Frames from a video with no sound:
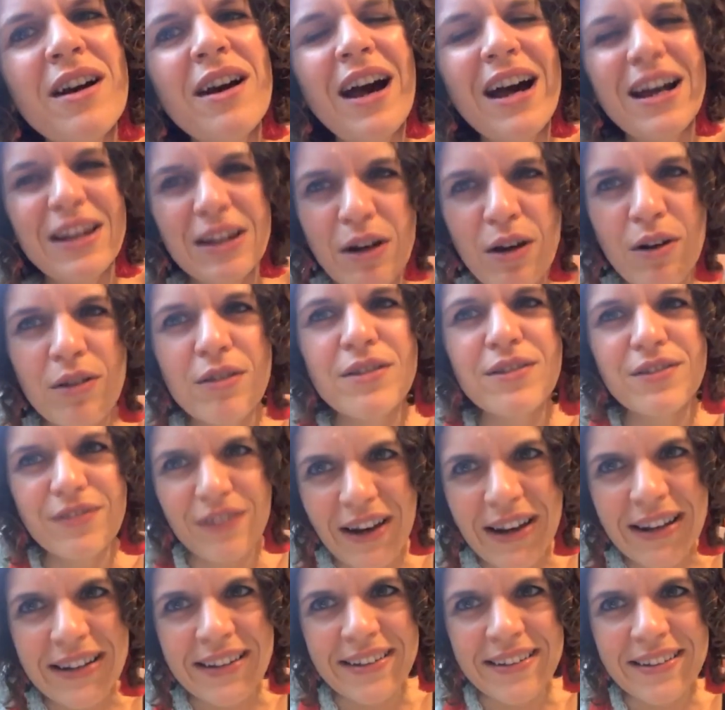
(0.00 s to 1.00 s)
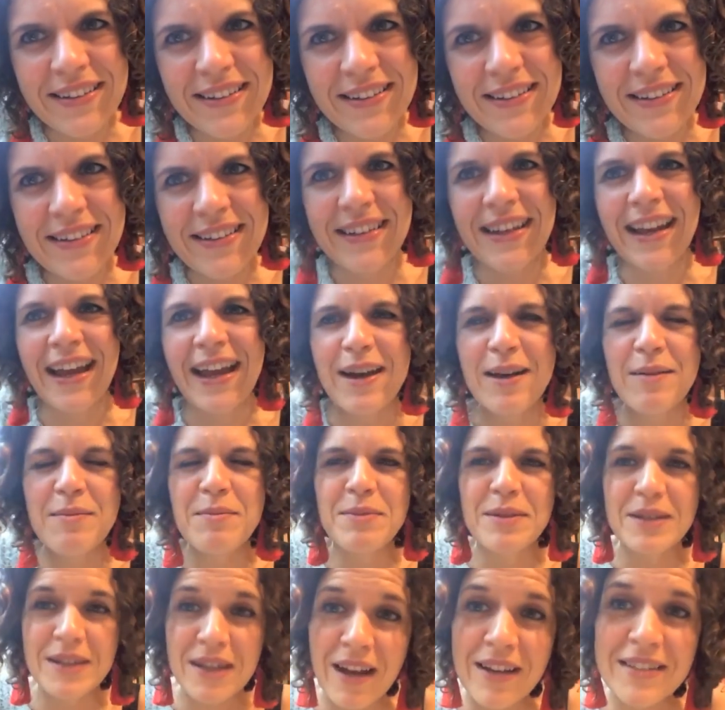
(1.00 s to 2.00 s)
an old friend now,
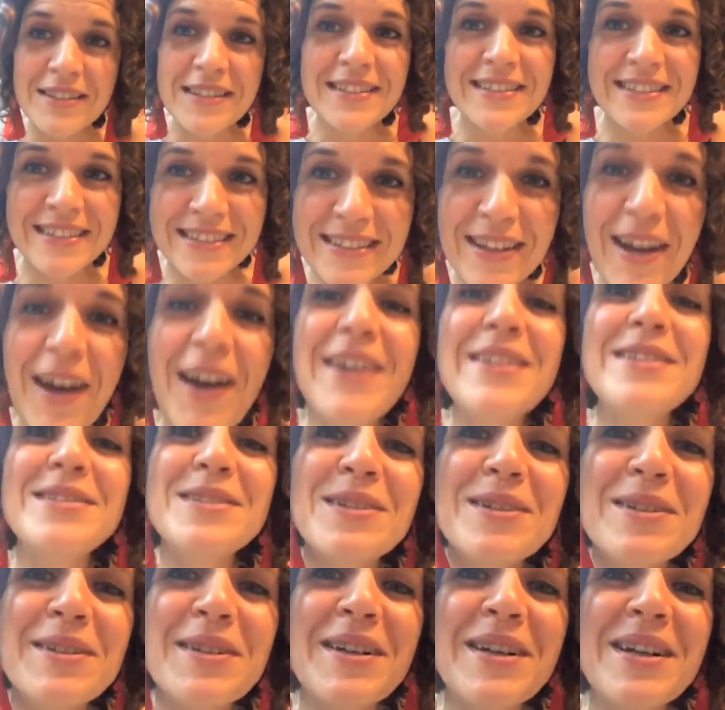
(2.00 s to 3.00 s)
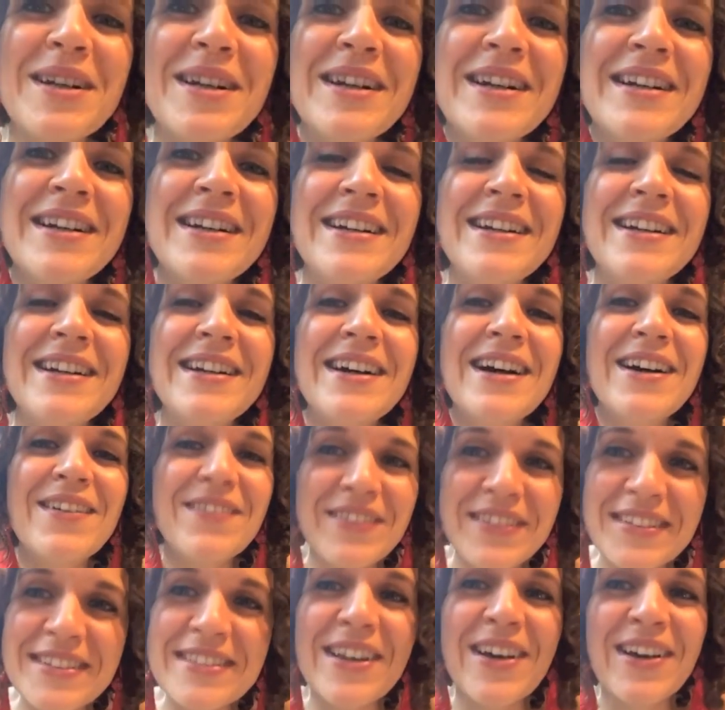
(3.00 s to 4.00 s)
because it's the title of
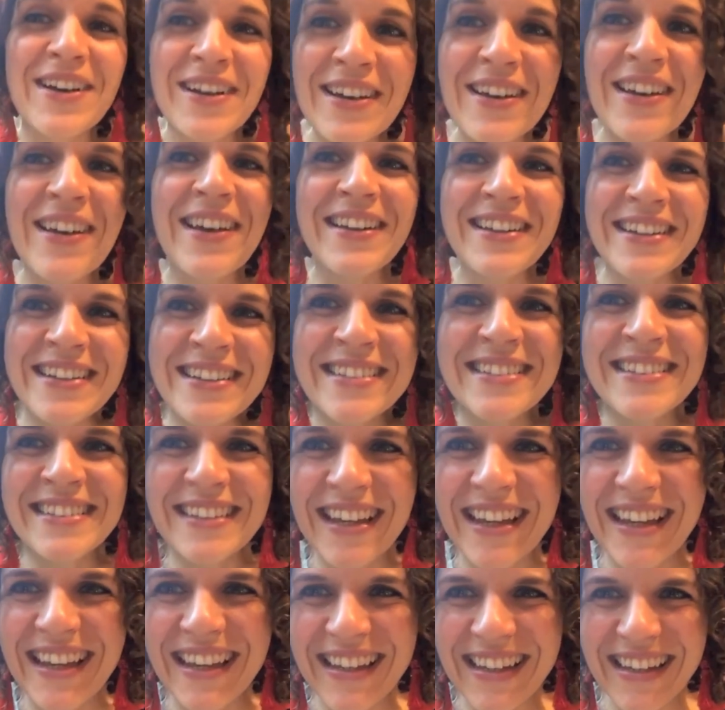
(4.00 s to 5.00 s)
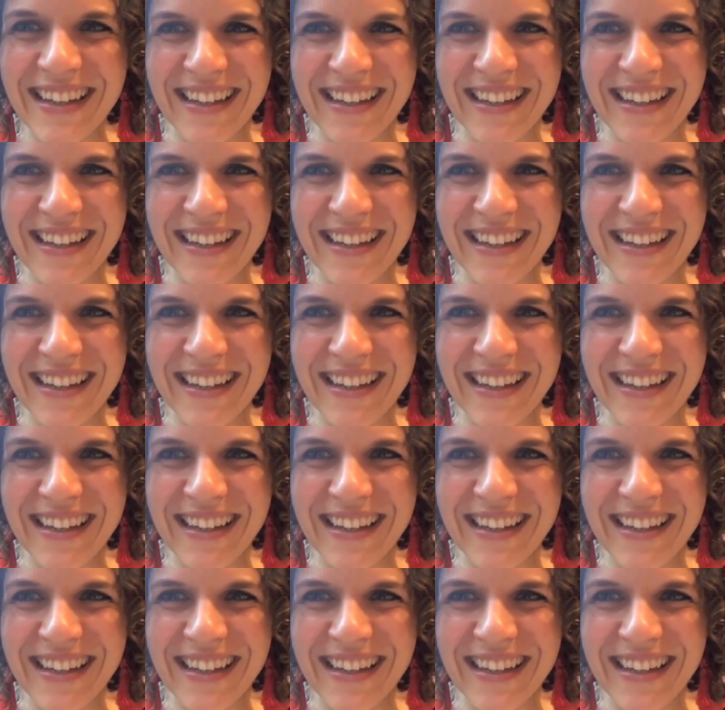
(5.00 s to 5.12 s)
the song I'm going to sing.